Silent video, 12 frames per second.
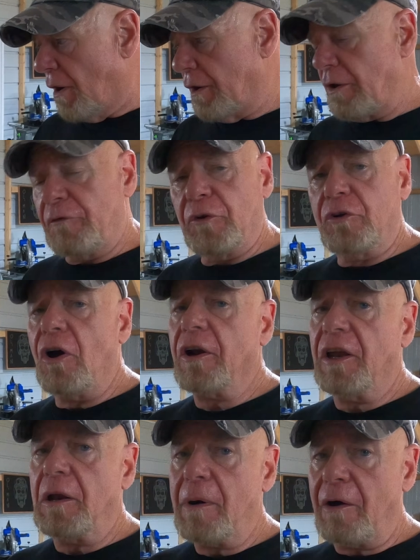But if you're
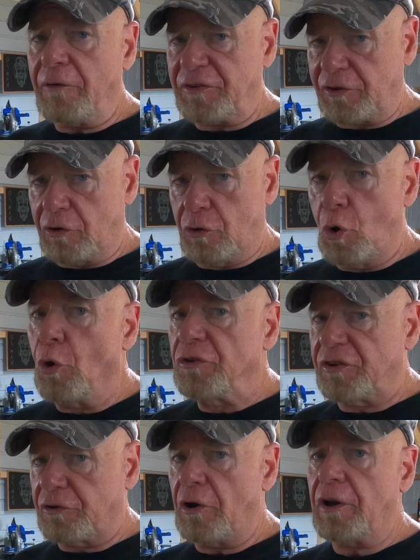talking about
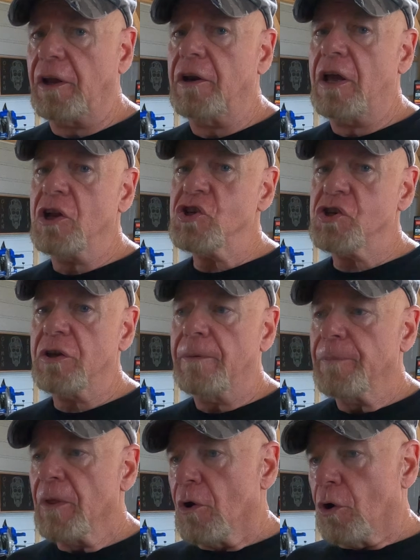cold starting an
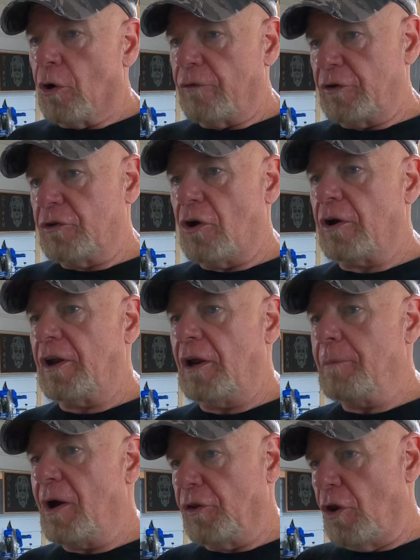engine, or if you're talking
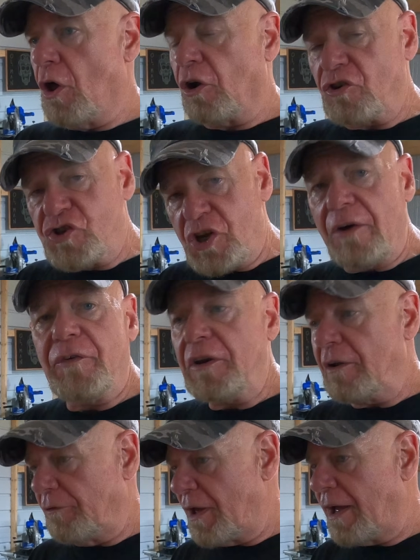about
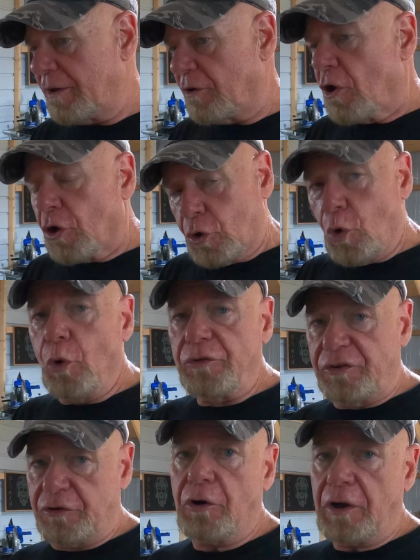longevity of that
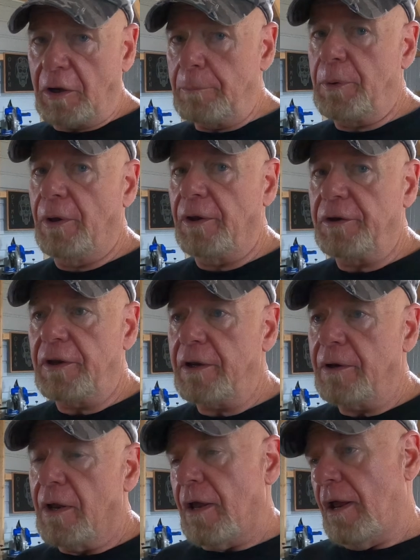cold starting
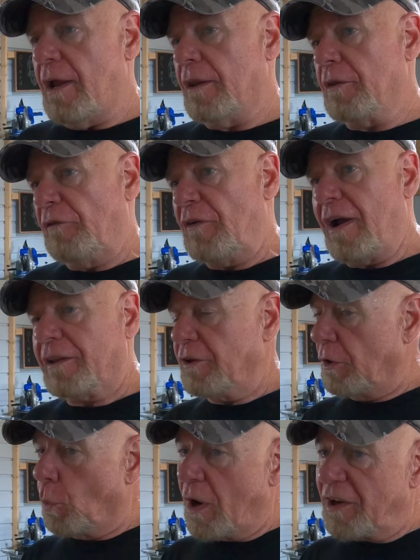ability, and the fact
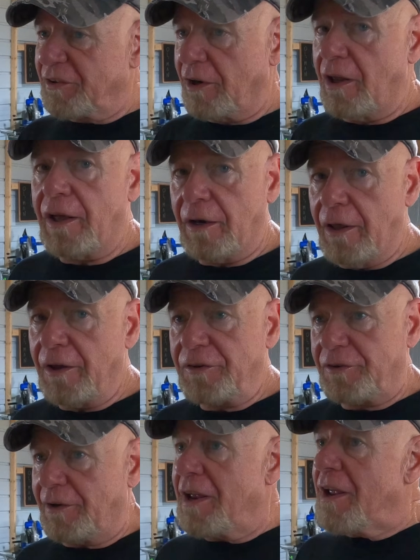that it weighs a lot
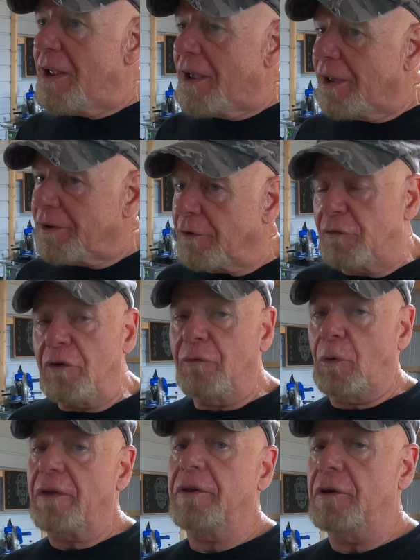less, and if
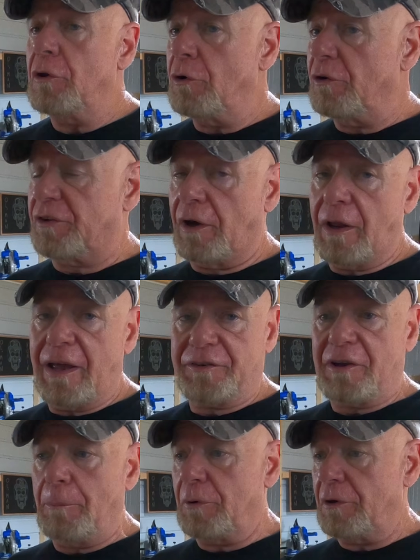you've read the news in the
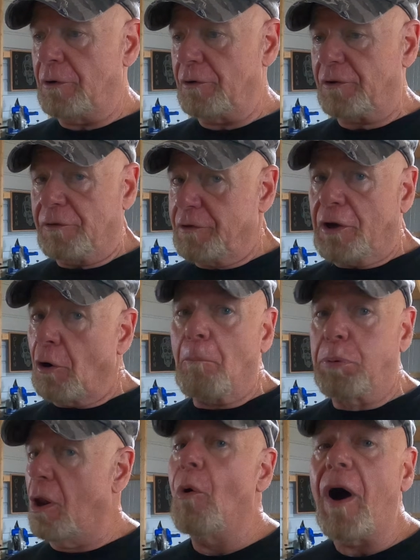last couple years, they
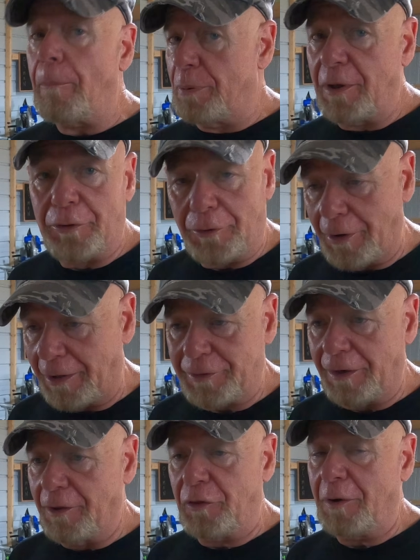don't blow up either like
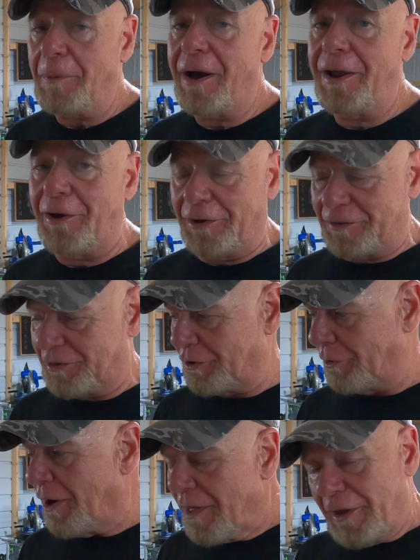the lithium ions
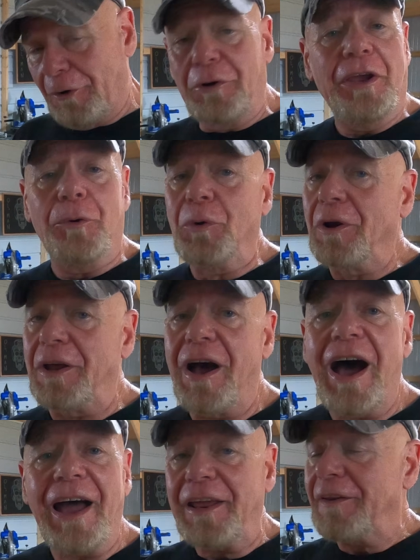do. They don't get really
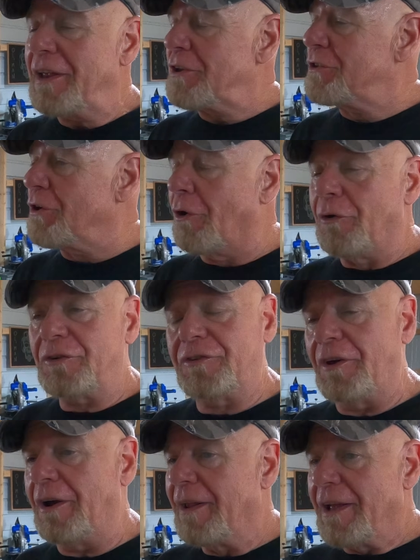hot, and they
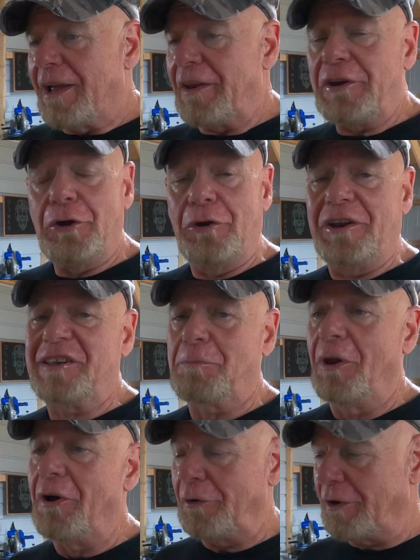don't
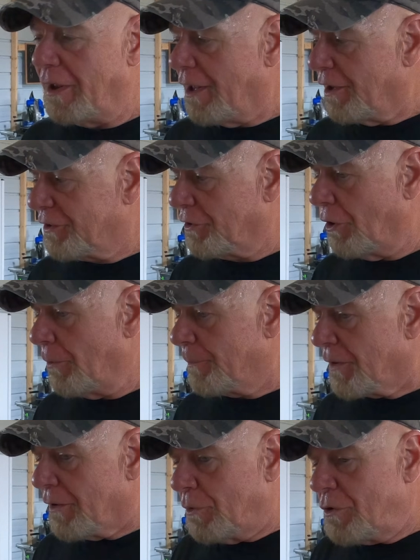explode.
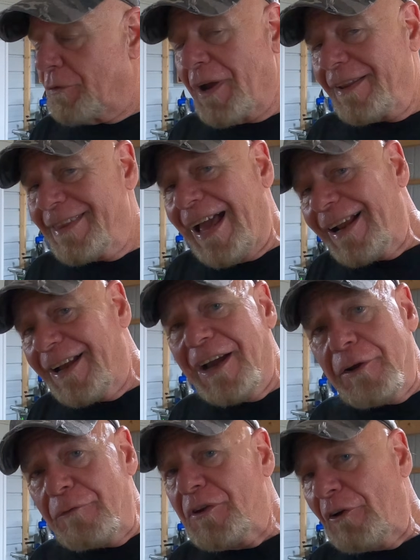So when you've got that
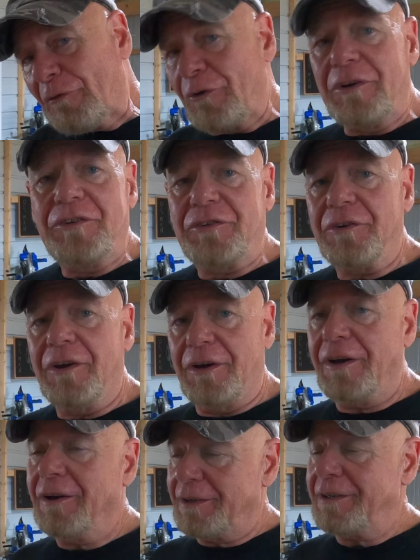kind of difference,
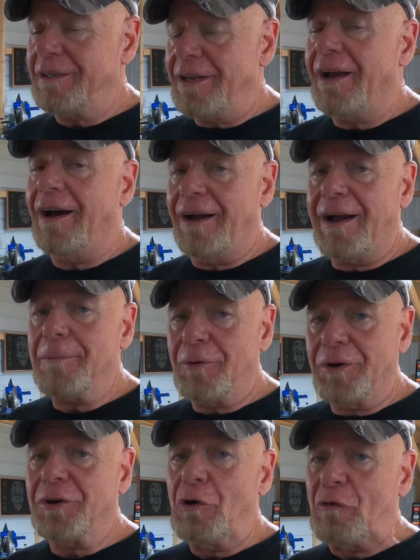yeah, I'm
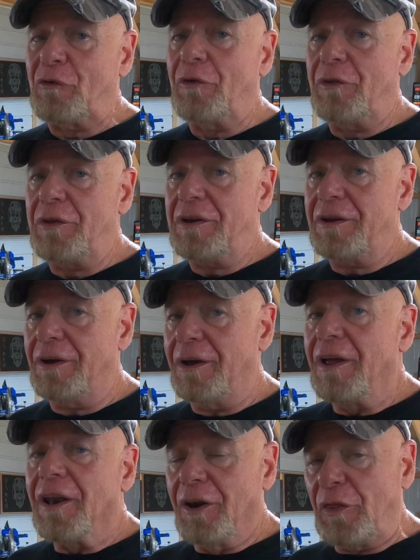going to go for
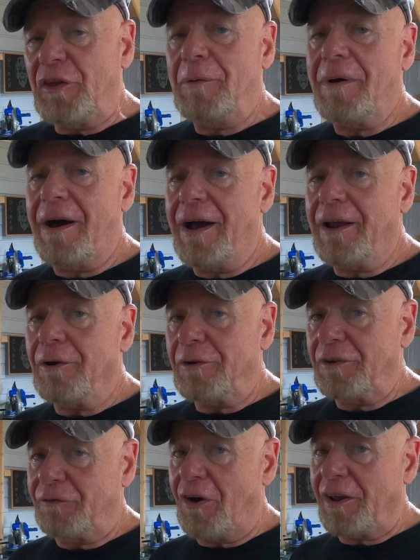the lithium
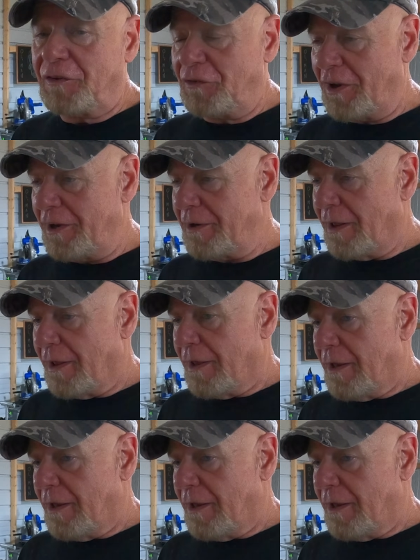iron phosphate.